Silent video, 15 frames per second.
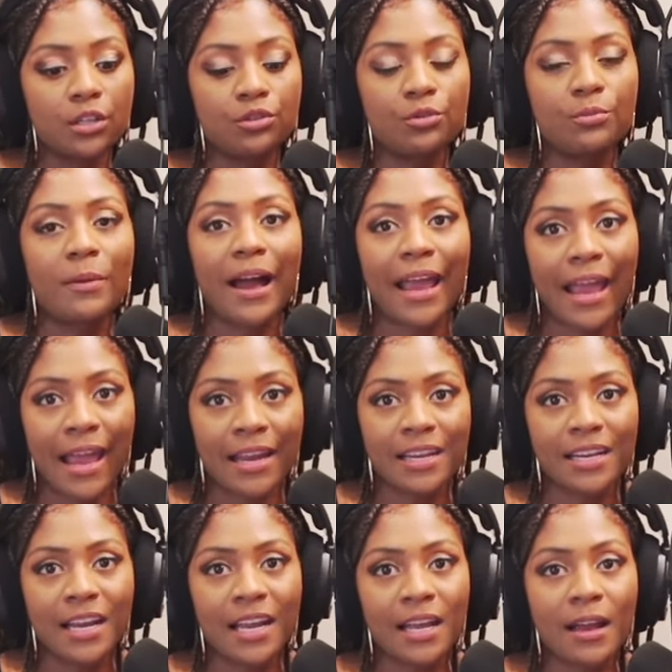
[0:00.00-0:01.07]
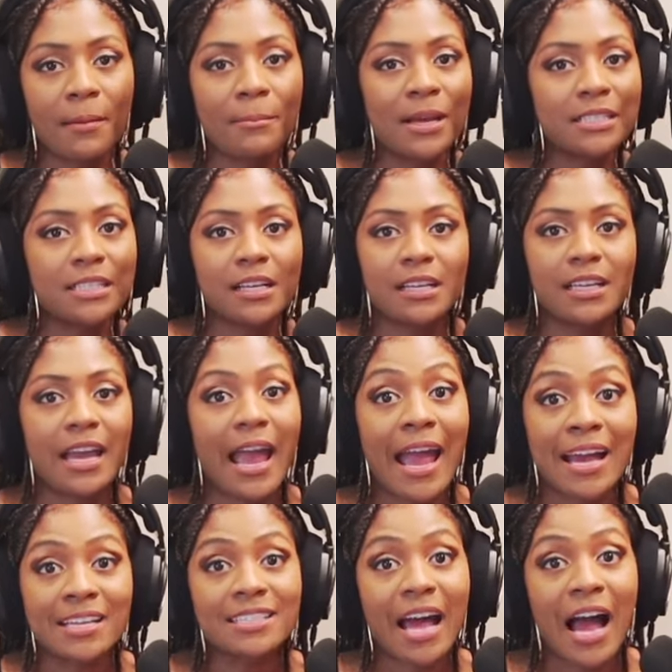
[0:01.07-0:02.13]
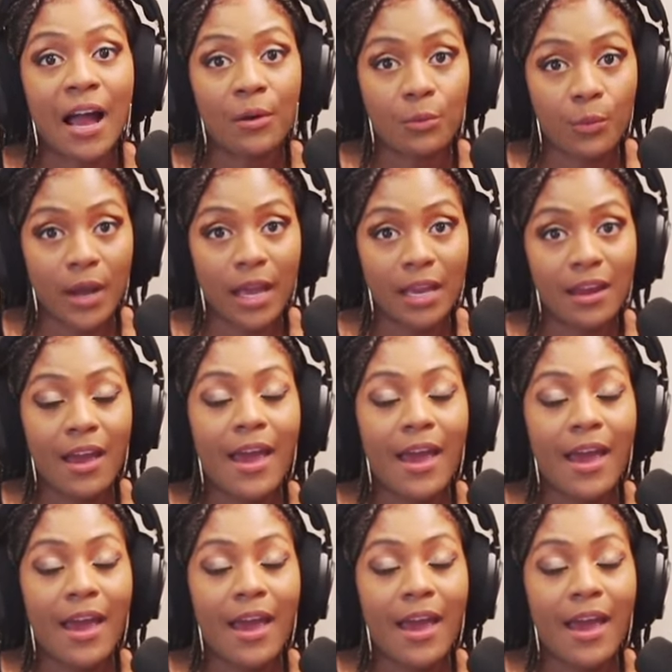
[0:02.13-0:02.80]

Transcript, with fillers: do my editing basically as i went